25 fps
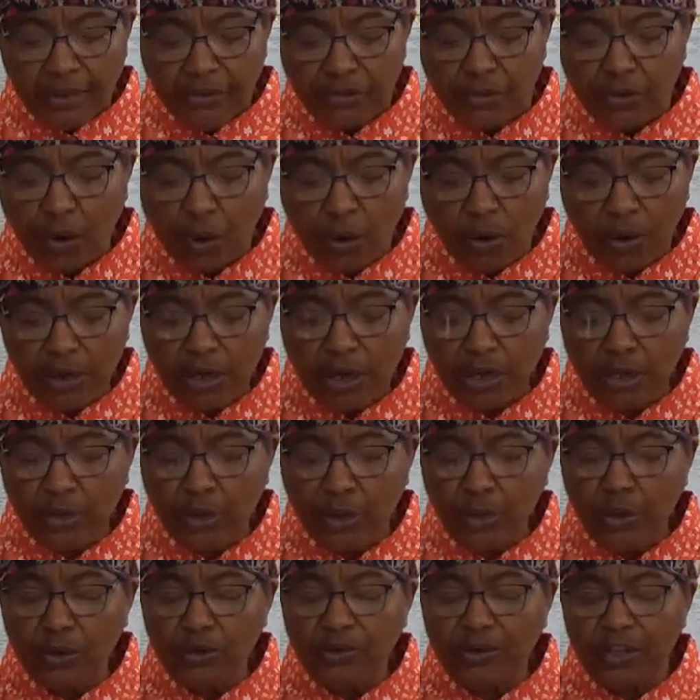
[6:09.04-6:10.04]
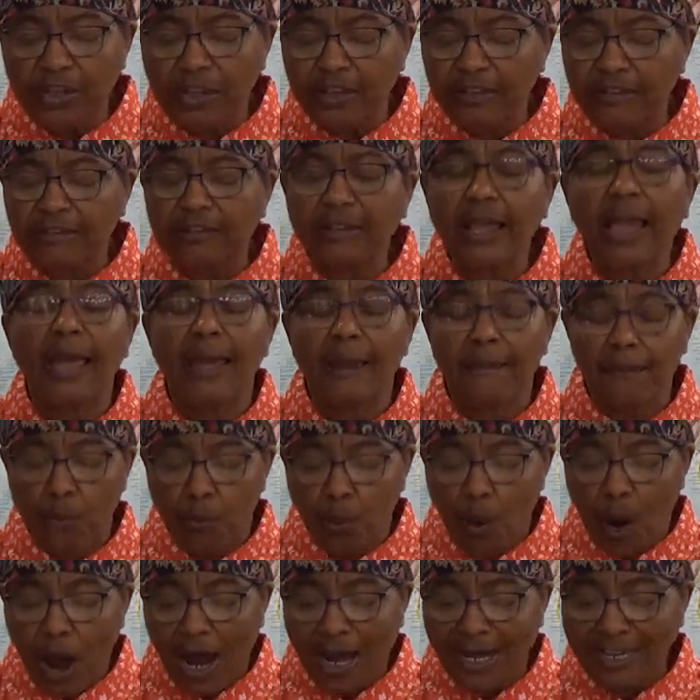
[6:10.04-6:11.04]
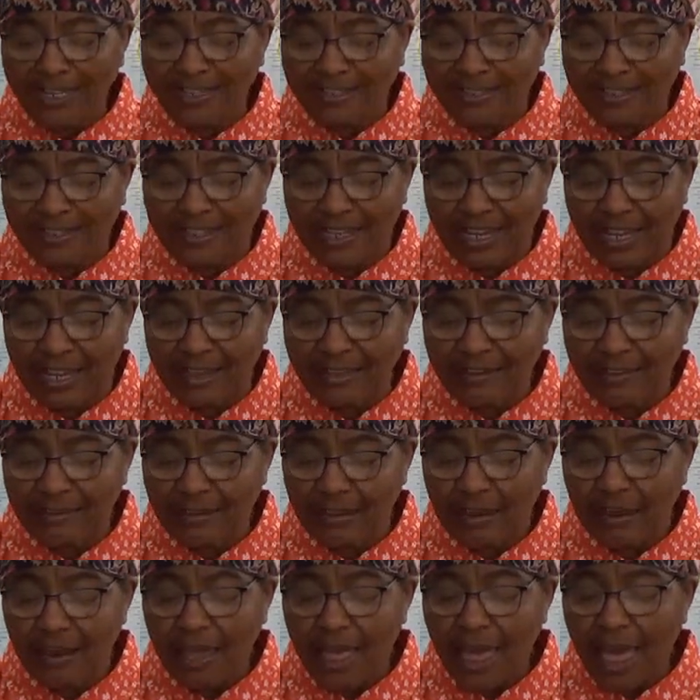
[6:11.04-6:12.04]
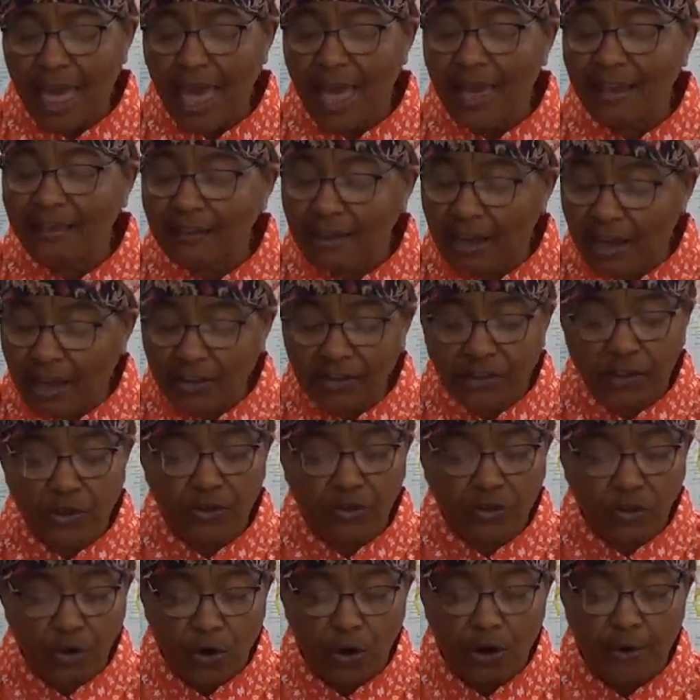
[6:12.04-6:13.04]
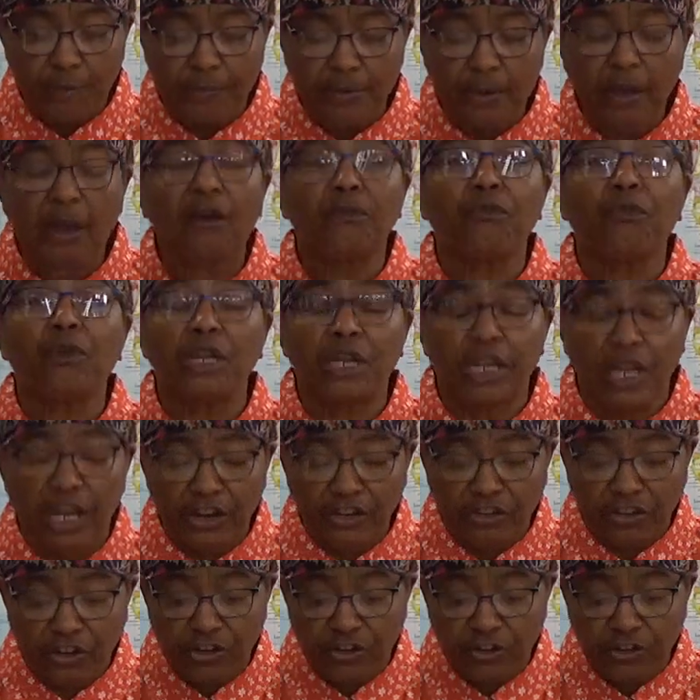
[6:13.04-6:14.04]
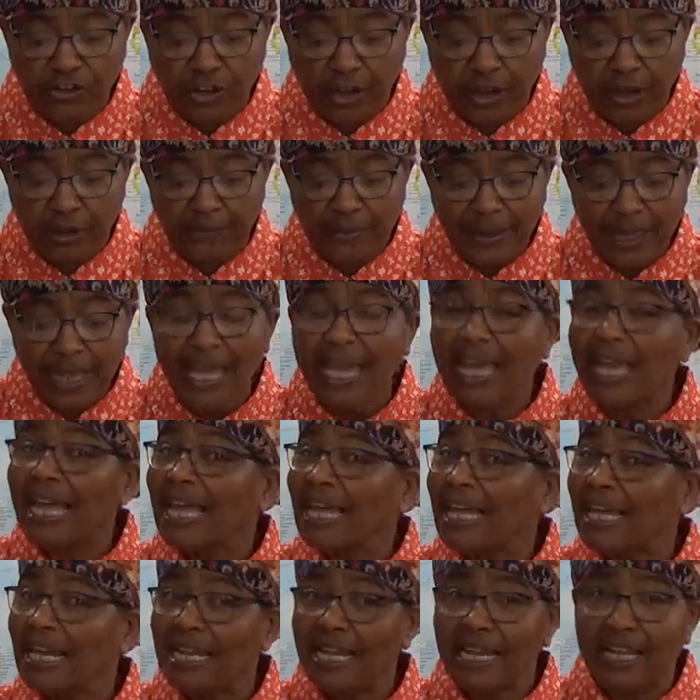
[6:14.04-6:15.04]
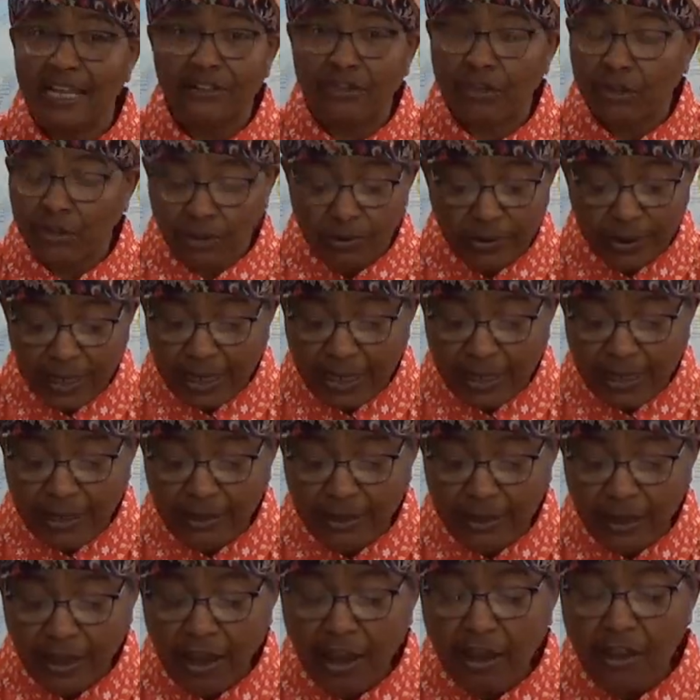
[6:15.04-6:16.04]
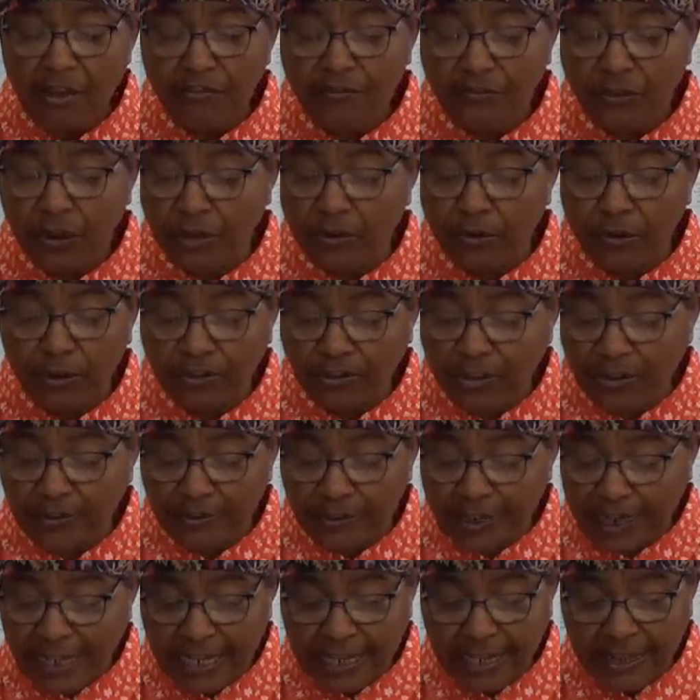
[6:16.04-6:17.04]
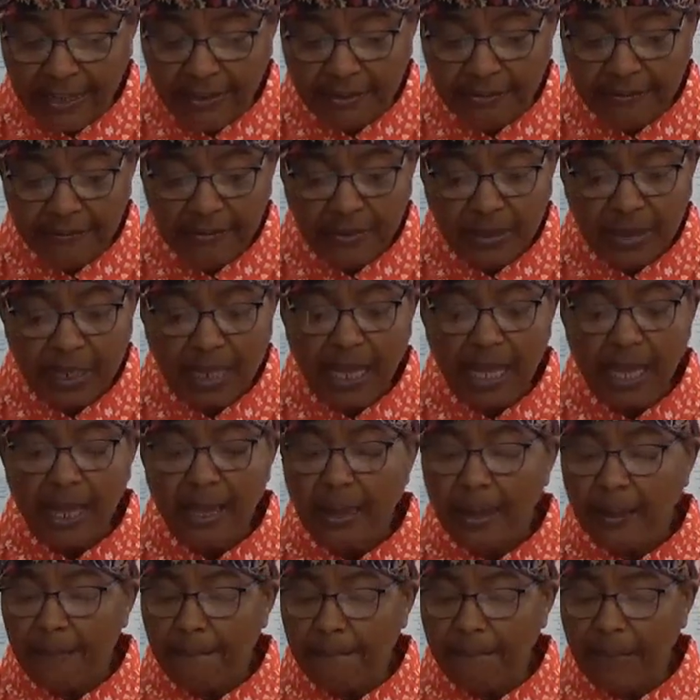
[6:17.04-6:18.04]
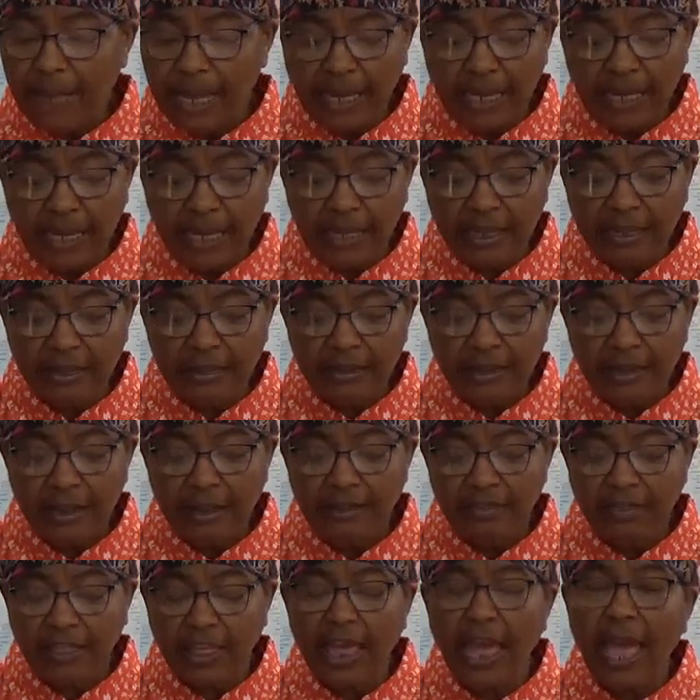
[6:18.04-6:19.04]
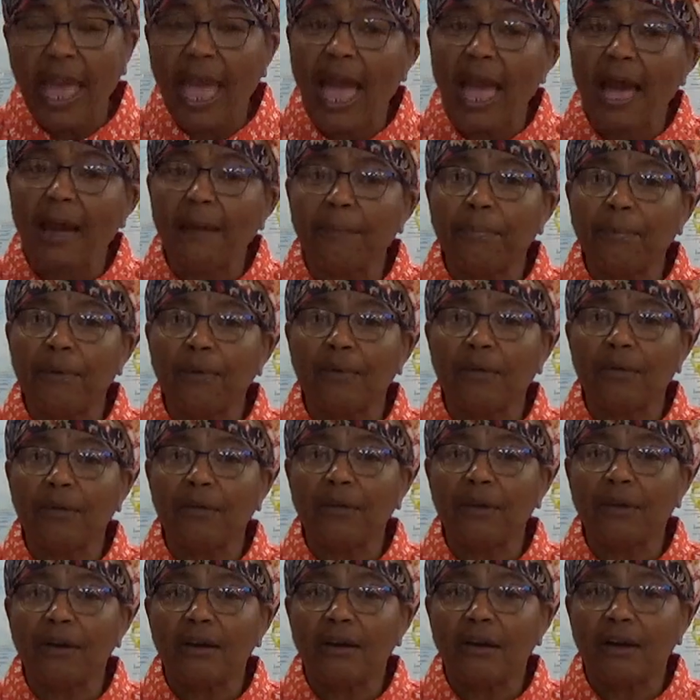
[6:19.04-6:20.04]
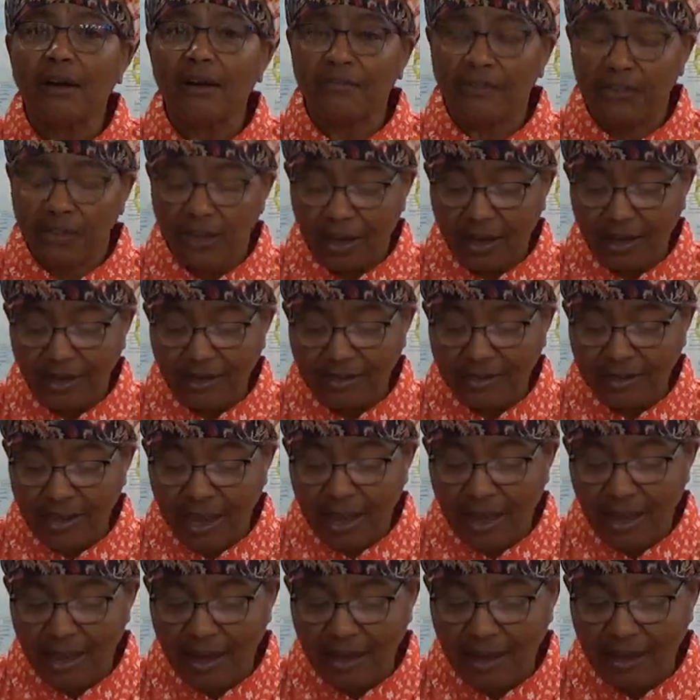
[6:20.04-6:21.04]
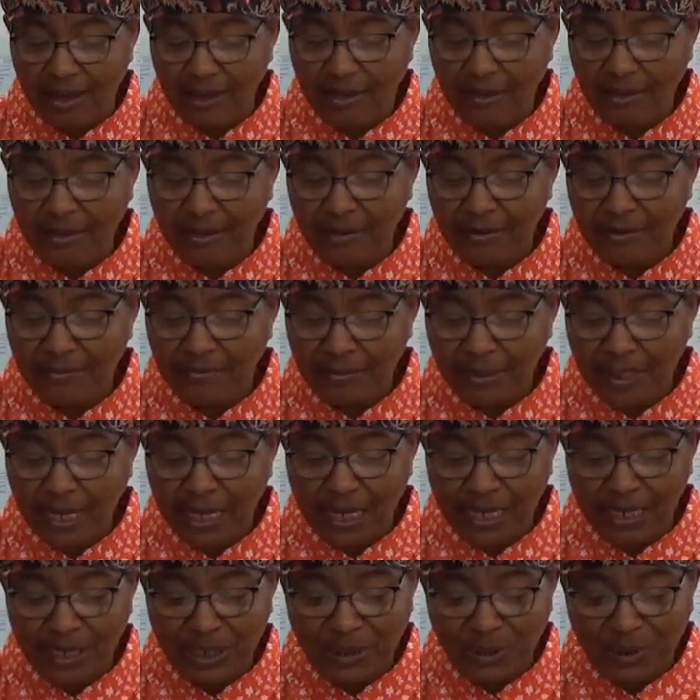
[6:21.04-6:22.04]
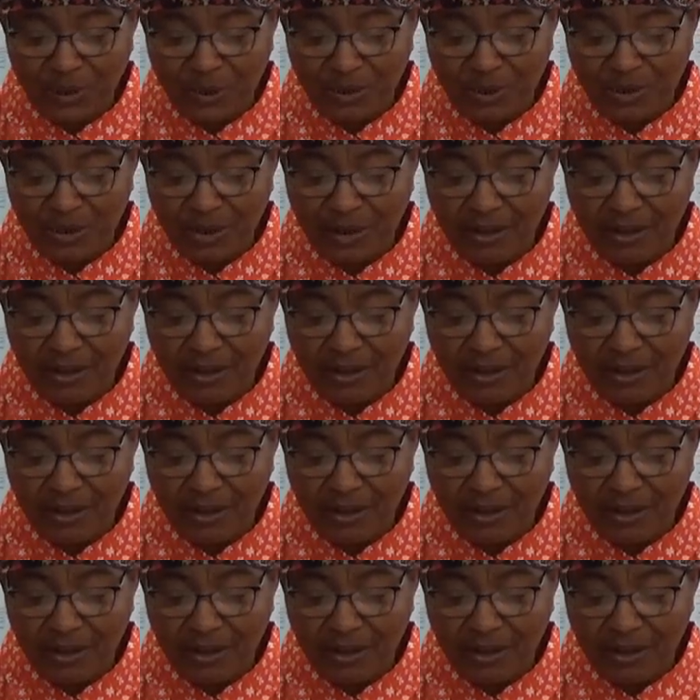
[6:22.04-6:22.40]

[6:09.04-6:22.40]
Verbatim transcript: Daughter used in the same wise sense as other terms of relationship, literally, figuratively, meaning the apple of Yah's eye. Hallelujah.